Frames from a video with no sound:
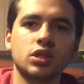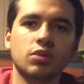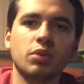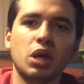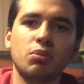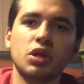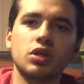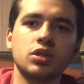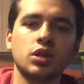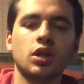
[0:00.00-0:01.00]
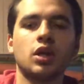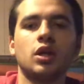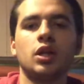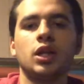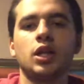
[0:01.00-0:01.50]
commandment.
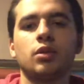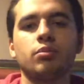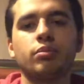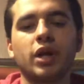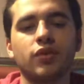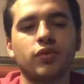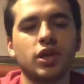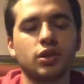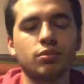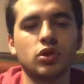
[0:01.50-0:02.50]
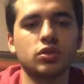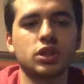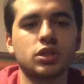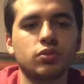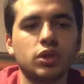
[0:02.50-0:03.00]
By faith
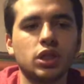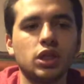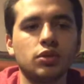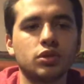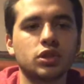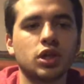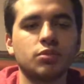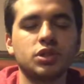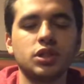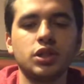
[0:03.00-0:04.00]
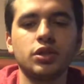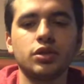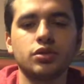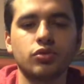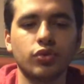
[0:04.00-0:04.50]
Moses, when he was come to
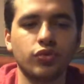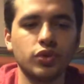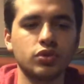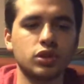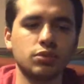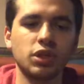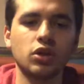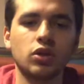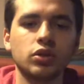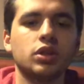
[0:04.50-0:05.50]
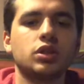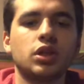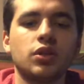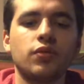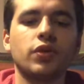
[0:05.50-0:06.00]
years, refused to be called the
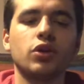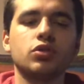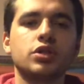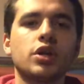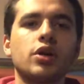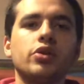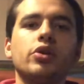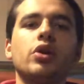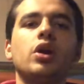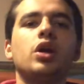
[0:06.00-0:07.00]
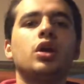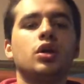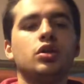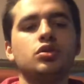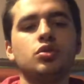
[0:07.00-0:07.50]
son of Pharaoh's daughter,
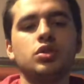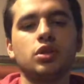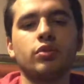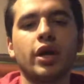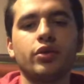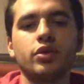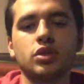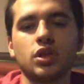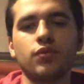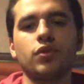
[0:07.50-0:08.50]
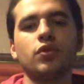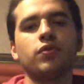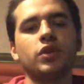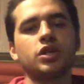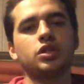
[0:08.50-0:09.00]
choosing rather to suffer
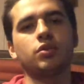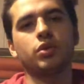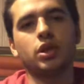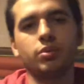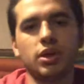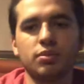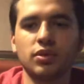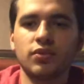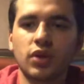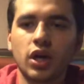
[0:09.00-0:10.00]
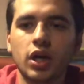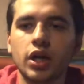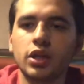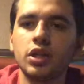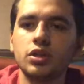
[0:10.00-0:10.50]
affliction with the people of
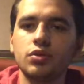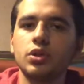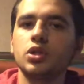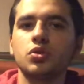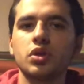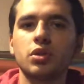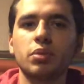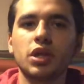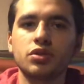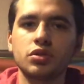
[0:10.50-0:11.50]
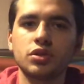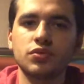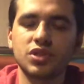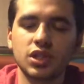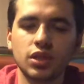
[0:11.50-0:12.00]
God than to enjoy the pleasures of
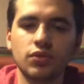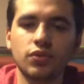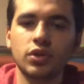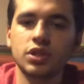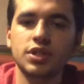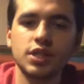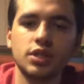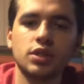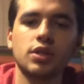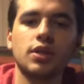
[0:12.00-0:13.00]
sin for a season,